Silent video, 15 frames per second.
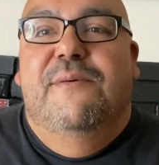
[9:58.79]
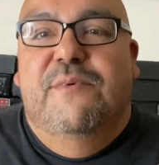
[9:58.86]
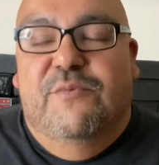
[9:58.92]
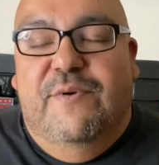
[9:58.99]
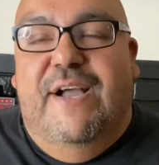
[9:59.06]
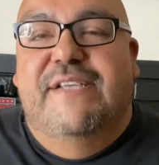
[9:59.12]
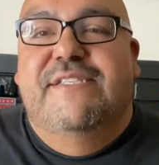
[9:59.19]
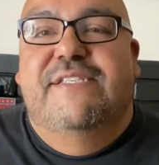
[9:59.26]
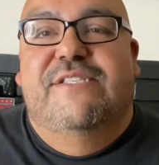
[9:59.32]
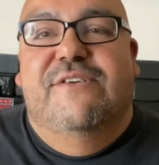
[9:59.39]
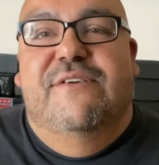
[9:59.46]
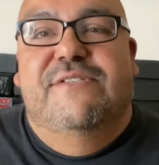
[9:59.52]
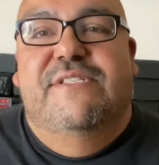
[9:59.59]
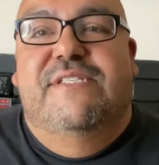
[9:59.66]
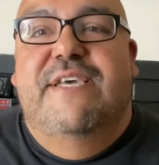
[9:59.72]
Rising
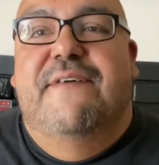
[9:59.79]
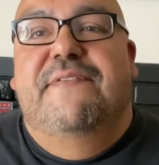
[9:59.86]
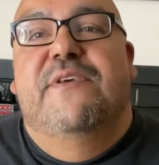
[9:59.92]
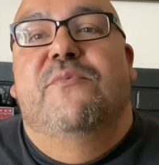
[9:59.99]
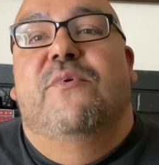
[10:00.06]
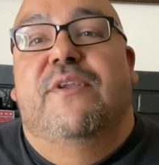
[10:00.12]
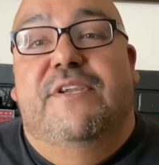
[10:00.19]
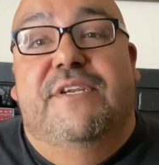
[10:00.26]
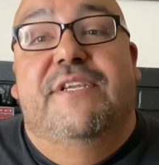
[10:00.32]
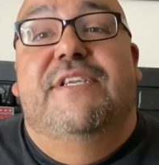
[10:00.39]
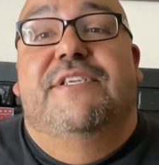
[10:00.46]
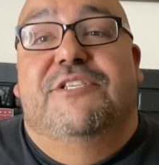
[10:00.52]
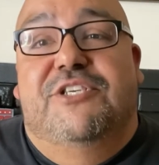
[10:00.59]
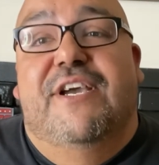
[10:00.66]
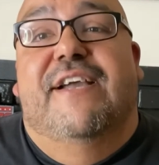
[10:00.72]
Stars is definitely one you need
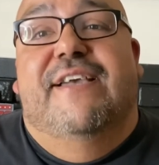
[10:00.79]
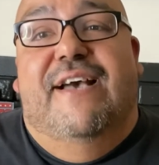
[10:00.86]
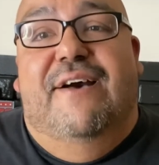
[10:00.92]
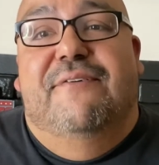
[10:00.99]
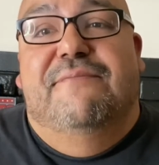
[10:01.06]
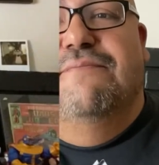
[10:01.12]
to check out.